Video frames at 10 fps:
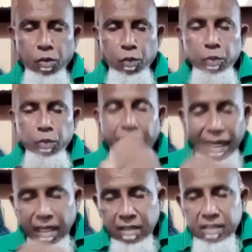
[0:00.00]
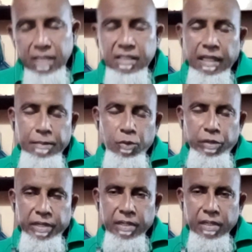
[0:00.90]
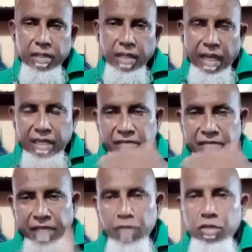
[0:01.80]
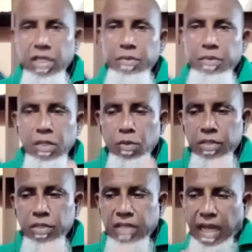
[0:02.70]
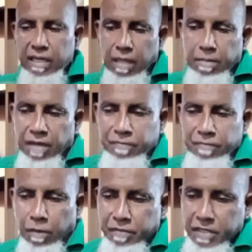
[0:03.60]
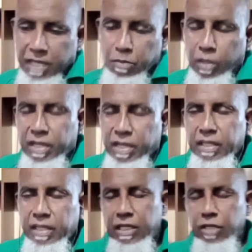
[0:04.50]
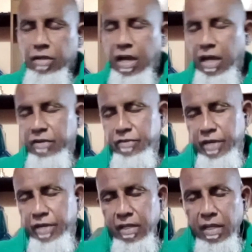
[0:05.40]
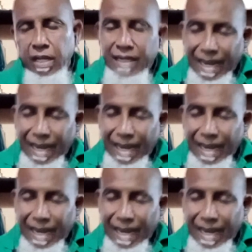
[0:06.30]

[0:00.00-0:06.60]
we had a good system going. And eventually we lose a number of officers, more than 80 to 100, that